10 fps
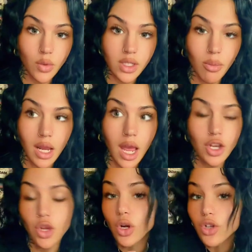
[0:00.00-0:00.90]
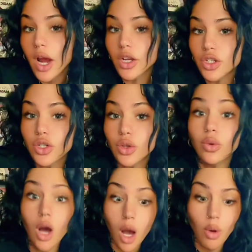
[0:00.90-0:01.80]
with somebody and you're trying to
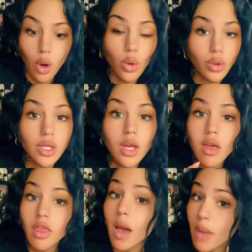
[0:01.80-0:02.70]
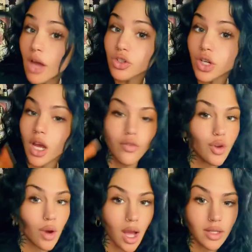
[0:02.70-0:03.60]
uphold that boundary of no
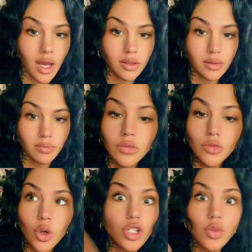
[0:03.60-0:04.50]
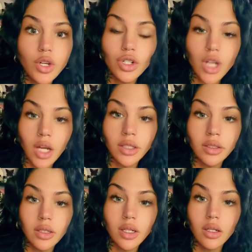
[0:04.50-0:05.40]
contact, or just when you're done
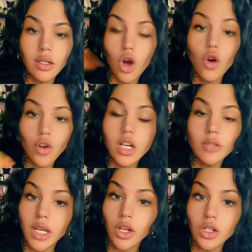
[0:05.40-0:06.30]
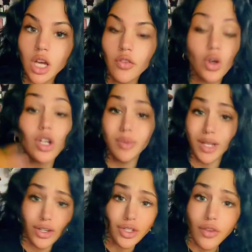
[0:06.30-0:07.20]
over explaining yourself or explaining
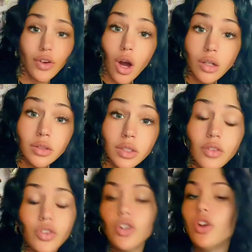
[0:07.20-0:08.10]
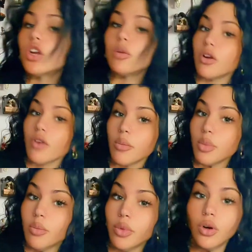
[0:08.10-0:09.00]
yourself at all. If you know you're going to be around
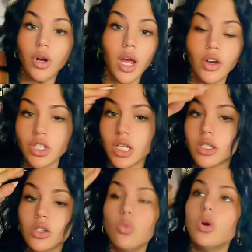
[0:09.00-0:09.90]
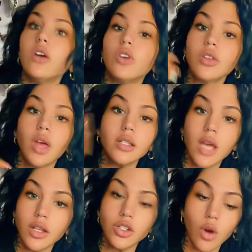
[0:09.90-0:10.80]
people or energies, whatever, that
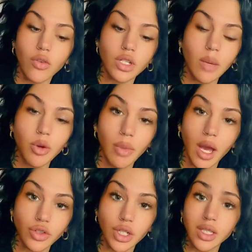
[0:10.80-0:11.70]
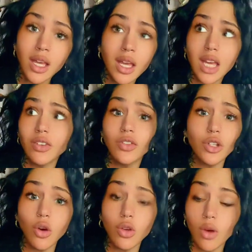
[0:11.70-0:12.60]
tend to overstep your boundaries, even if you
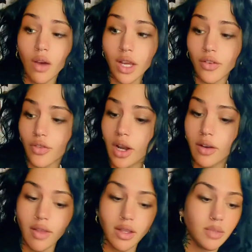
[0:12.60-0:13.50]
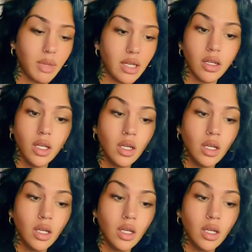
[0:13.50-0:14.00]
know you have like a friend that's been